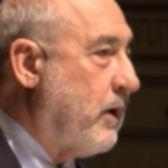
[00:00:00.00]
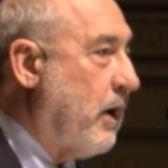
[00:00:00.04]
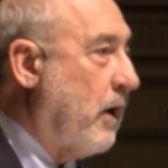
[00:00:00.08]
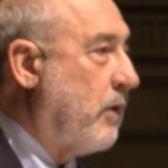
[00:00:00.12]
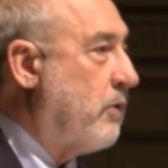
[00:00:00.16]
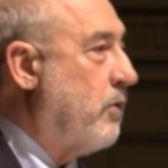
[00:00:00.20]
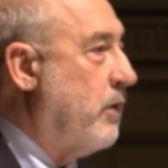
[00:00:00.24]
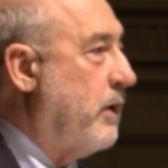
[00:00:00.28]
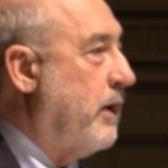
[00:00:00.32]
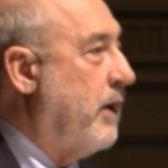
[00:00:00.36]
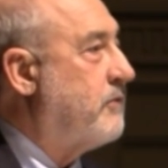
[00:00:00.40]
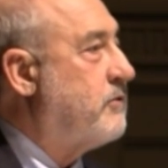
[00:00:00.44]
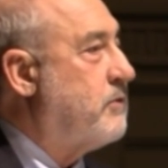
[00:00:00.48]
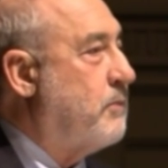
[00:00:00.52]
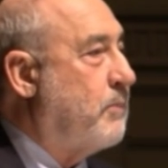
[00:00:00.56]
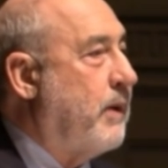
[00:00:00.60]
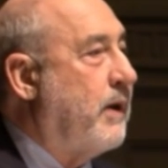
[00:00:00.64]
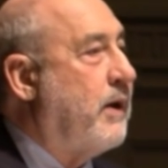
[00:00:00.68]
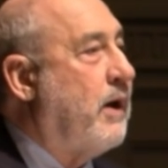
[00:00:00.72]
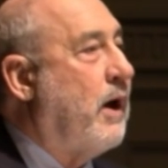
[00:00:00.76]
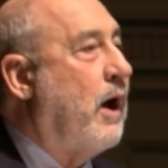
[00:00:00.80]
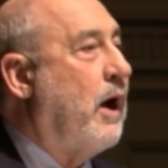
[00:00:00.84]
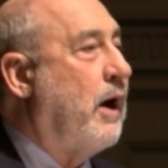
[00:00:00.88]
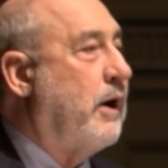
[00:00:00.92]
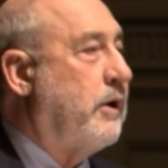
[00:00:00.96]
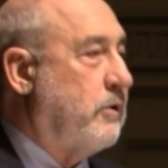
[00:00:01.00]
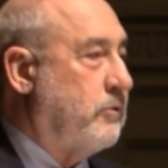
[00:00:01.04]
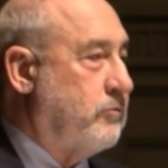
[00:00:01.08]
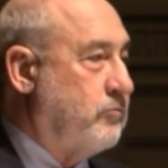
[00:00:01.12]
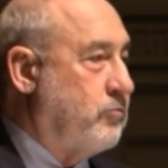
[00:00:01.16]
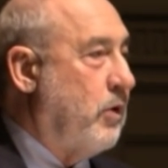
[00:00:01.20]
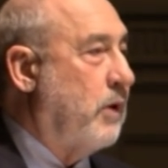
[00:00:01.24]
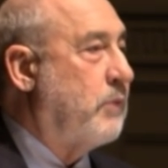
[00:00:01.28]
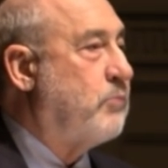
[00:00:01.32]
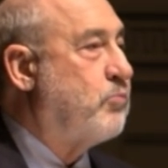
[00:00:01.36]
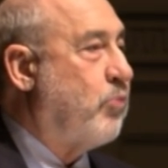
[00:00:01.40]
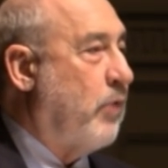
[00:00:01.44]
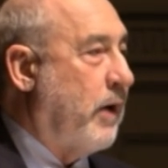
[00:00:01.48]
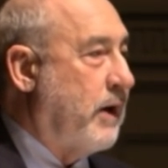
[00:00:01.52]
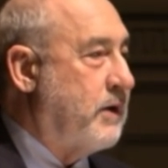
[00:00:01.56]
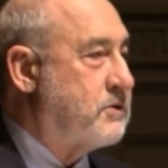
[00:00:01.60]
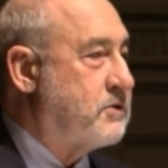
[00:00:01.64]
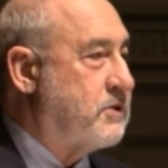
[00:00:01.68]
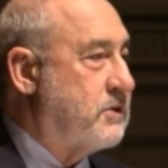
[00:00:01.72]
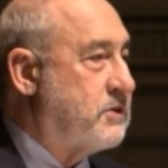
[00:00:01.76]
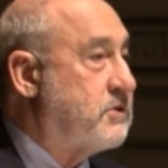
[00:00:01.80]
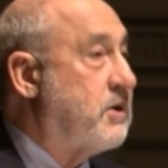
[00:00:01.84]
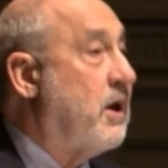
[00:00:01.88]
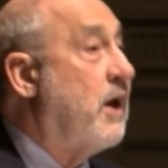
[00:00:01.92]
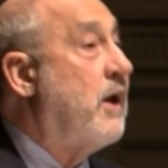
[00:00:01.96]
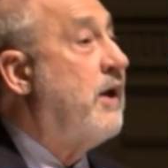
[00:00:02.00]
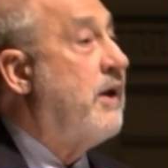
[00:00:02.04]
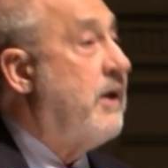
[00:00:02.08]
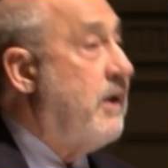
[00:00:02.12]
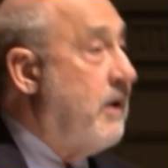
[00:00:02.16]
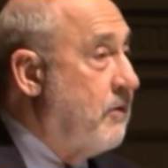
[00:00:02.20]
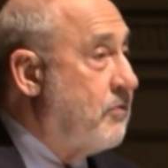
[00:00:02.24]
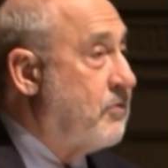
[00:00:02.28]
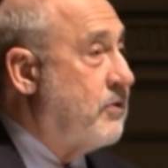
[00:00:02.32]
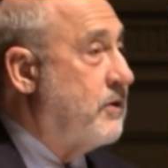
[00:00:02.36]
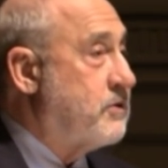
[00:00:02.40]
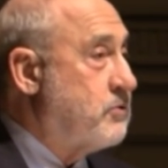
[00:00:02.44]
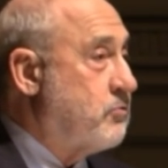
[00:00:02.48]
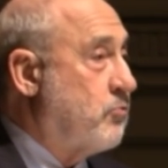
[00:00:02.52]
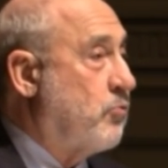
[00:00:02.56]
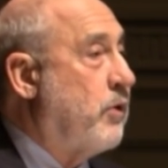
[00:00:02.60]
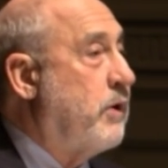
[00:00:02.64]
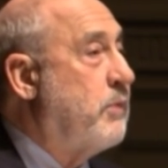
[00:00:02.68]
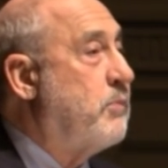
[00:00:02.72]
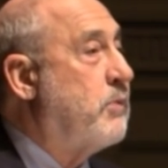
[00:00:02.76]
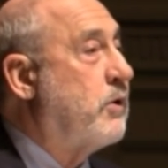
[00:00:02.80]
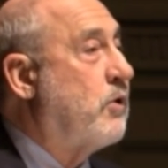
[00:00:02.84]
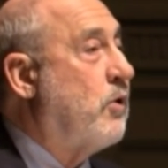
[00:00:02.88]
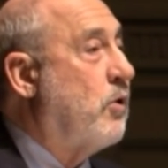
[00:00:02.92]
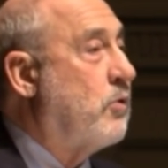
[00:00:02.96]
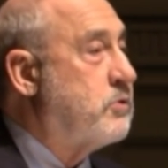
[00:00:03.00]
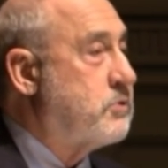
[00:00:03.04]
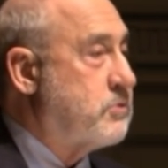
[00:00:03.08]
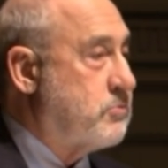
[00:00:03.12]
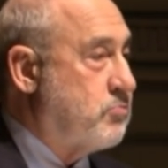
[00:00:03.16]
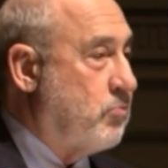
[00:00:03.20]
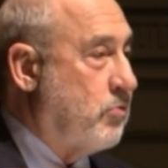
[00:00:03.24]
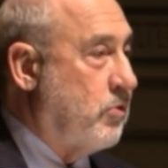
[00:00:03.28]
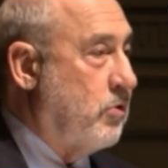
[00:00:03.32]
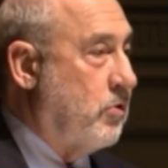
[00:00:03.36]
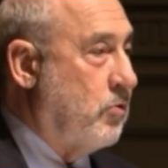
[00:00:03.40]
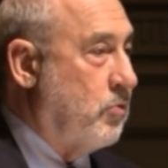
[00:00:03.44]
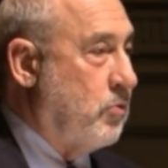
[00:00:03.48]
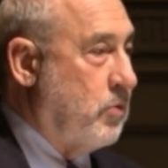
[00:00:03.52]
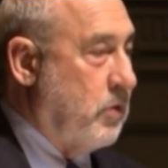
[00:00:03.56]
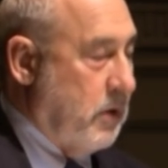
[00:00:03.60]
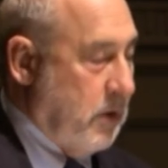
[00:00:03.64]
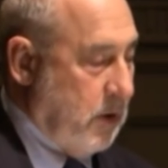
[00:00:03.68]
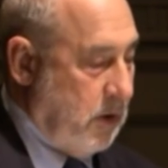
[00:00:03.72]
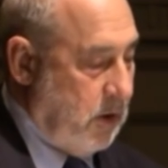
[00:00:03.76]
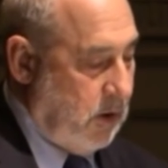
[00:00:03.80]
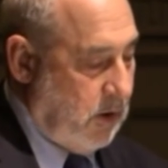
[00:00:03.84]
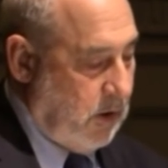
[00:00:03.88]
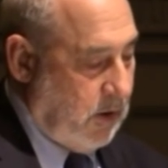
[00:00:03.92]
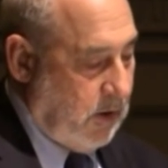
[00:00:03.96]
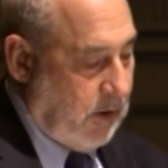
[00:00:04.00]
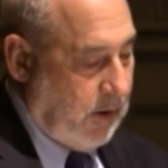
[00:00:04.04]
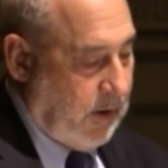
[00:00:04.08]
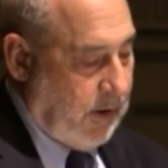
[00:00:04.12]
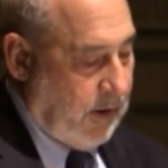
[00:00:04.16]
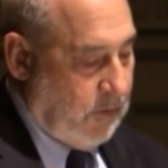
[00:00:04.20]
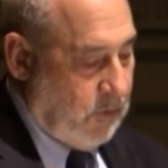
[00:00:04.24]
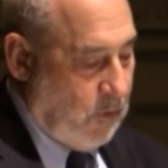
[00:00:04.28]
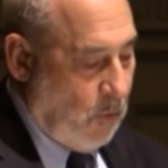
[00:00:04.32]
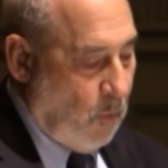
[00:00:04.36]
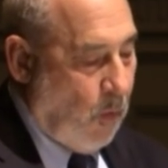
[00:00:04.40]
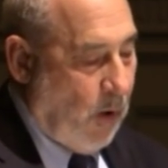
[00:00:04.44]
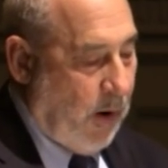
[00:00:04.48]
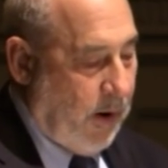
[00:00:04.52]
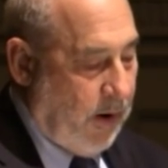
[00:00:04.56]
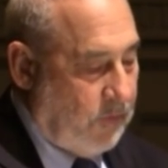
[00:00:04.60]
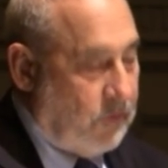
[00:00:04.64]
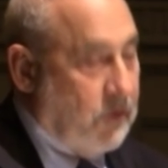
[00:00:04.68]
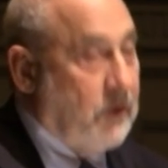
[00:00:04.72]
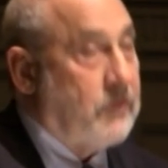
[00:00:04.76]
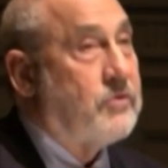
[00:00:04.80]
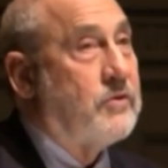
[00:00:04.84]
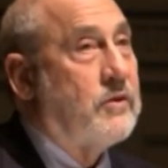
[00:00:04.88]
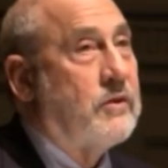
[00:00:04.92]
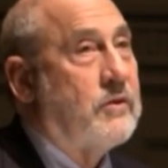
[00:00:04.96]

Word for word: are going to have to pay higher drug prices if this agreement goes through in the way that